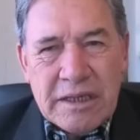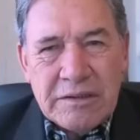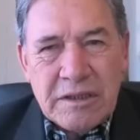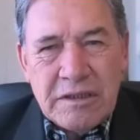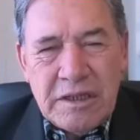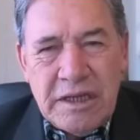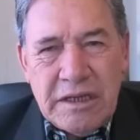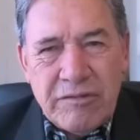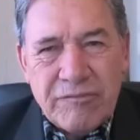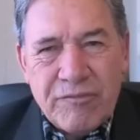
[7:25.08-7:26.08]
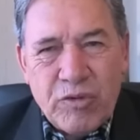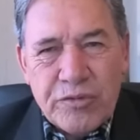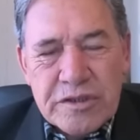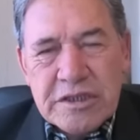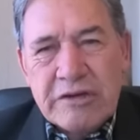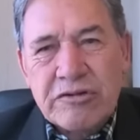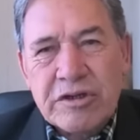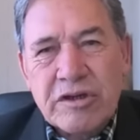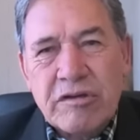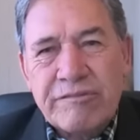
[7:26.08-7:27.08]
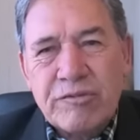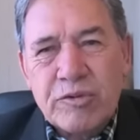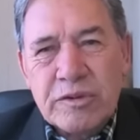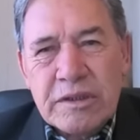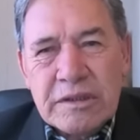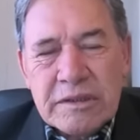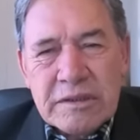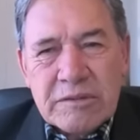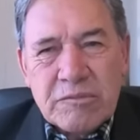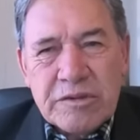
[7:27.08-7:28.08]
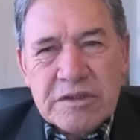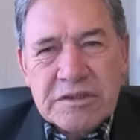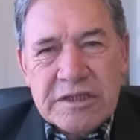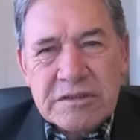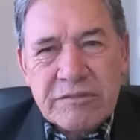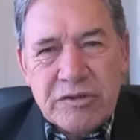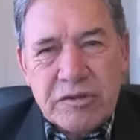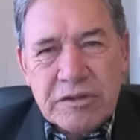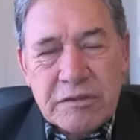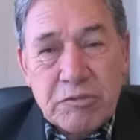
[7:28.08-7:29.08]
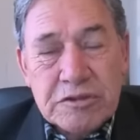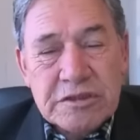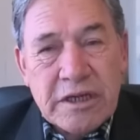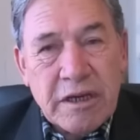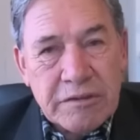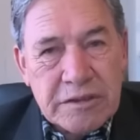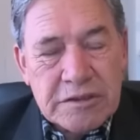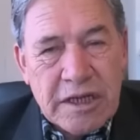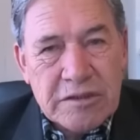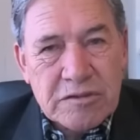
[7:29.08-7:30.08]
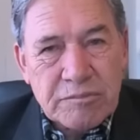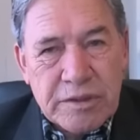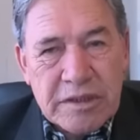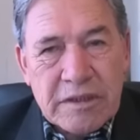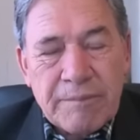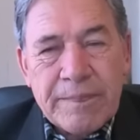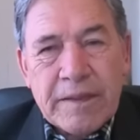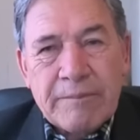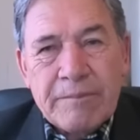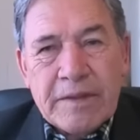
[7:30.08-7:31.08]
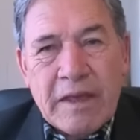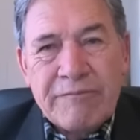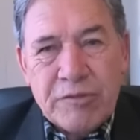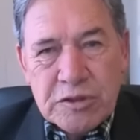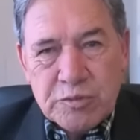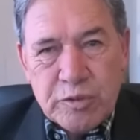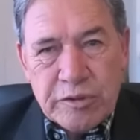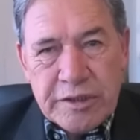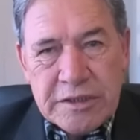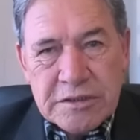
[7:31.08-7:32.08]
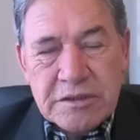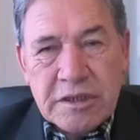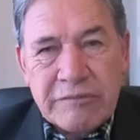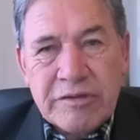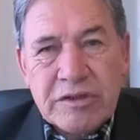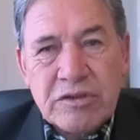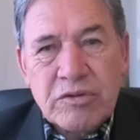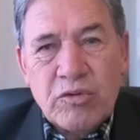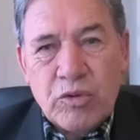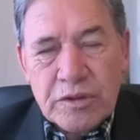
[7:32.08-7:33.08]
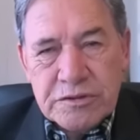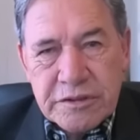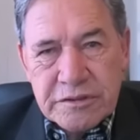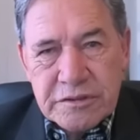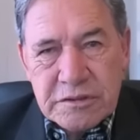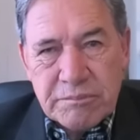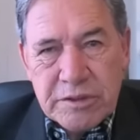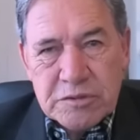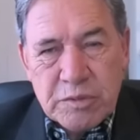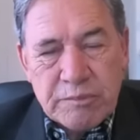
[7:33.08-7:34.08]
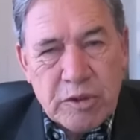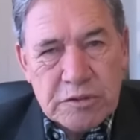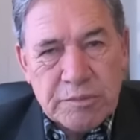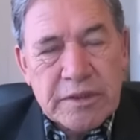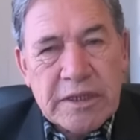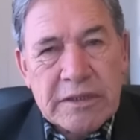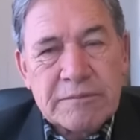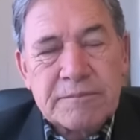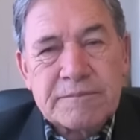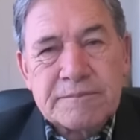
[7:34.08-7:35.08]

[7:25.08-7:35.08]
in the need for this country to go forward with a sense of unity, which is our only chance of being a first world nation, delivering to all its citizens the best we possibly can.